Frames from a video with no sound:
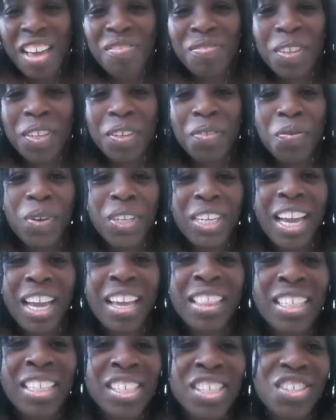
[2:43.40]
I mean, when
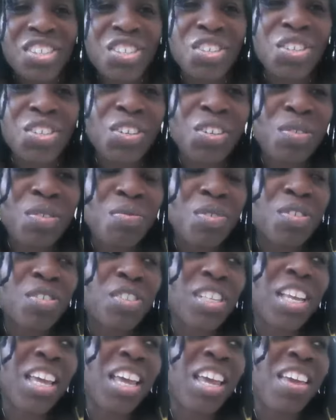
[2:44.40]
I listen to your
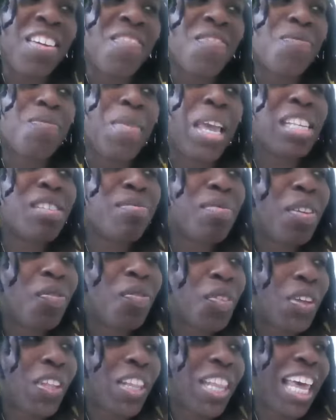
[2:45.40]
music, it makes me
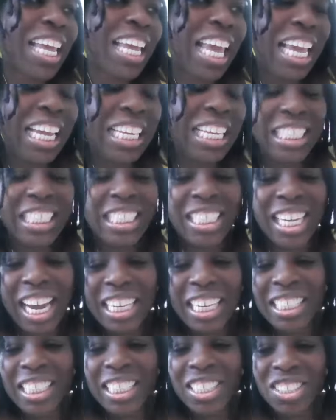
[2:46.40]
feel like 80s,
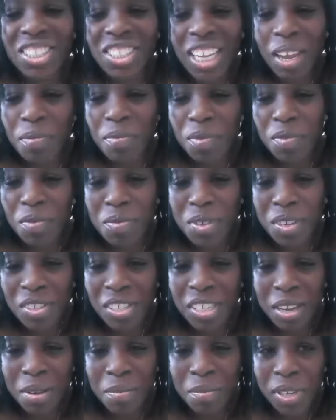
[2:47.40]
90s type of
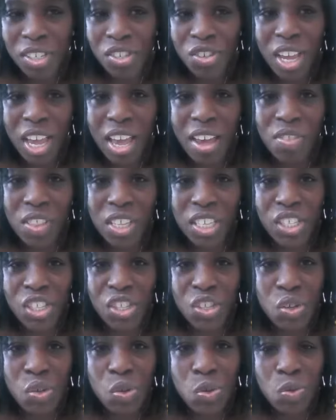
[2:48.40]
music, but you have this
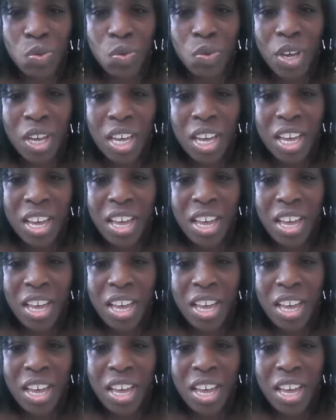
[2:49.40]
new